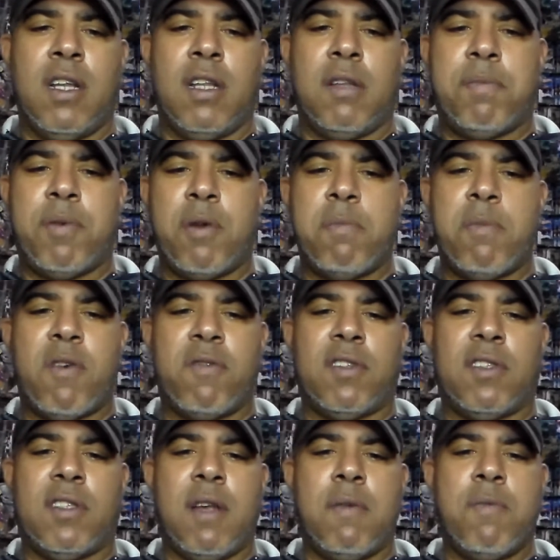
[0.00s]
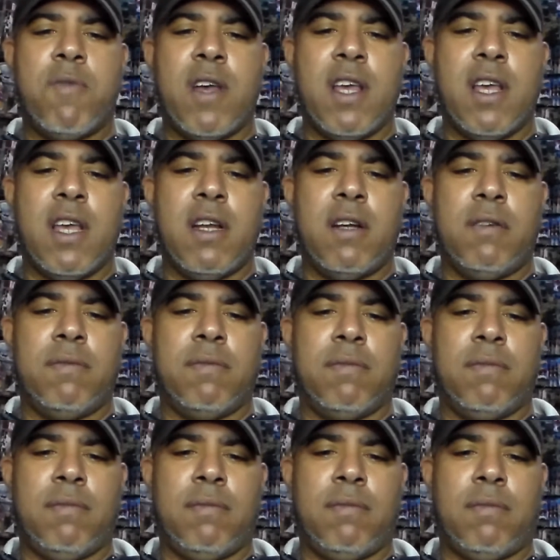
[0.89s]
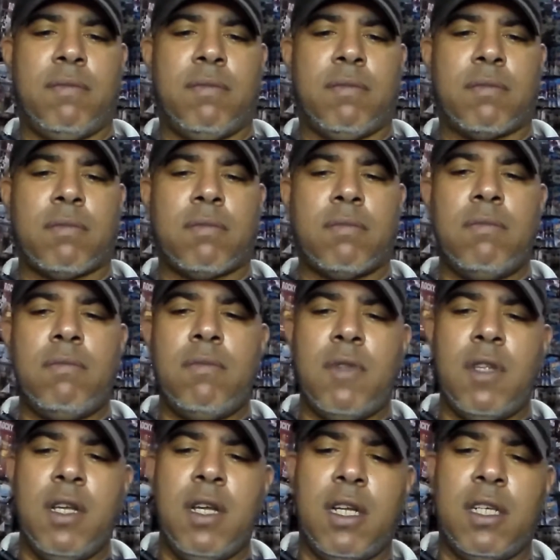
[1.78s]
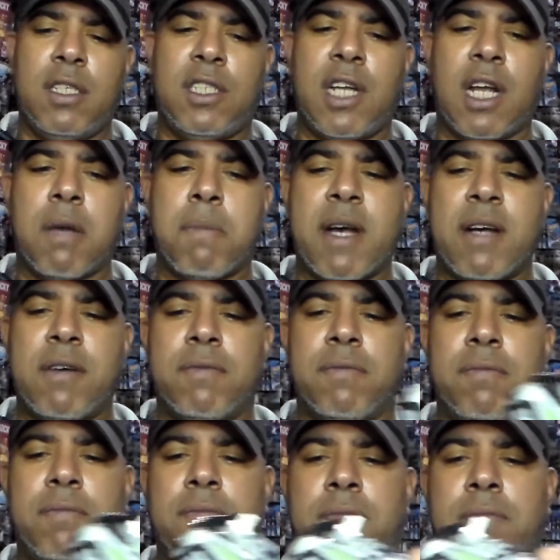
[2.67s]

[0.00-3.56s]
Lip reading: Let's put them both the same way here. Let's check them out.